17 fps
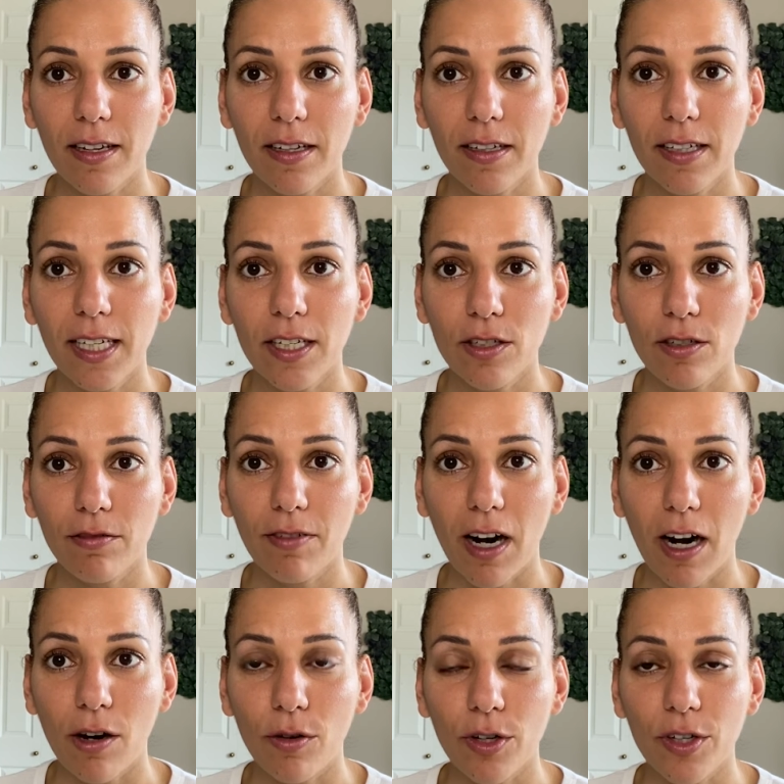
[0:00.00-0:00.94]
needs of
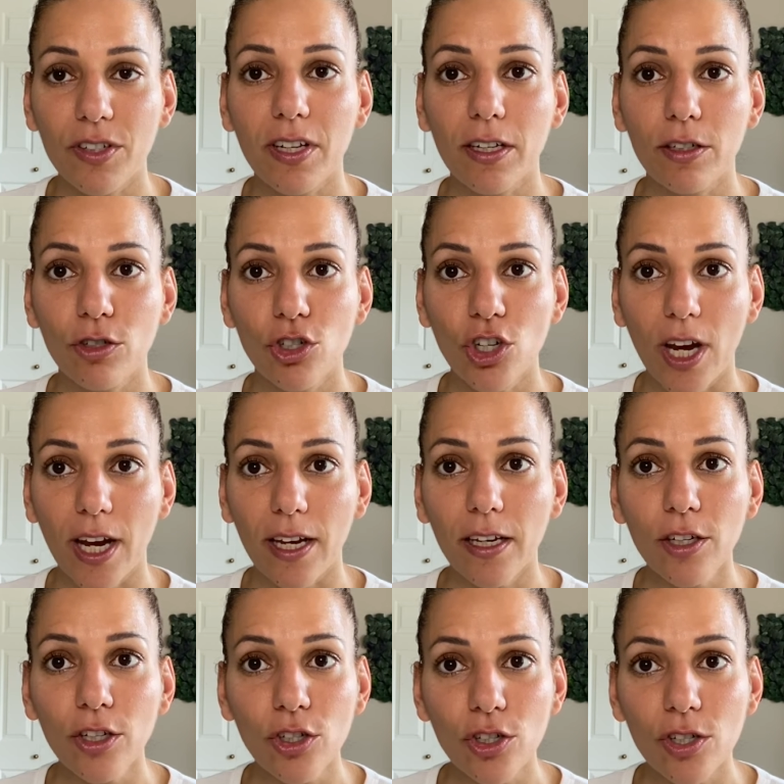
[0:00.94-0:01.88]
ours
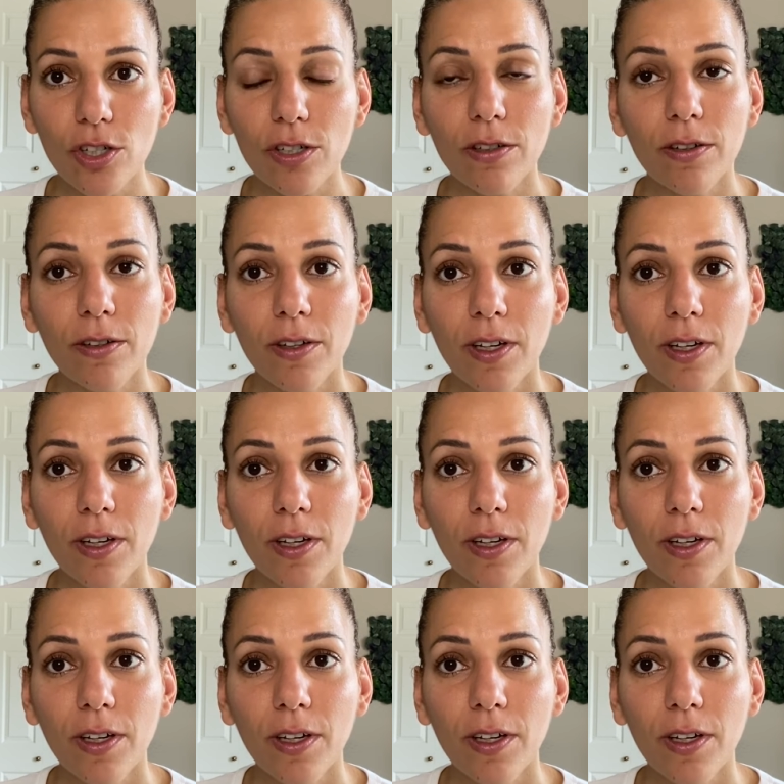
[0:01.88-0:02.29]
change,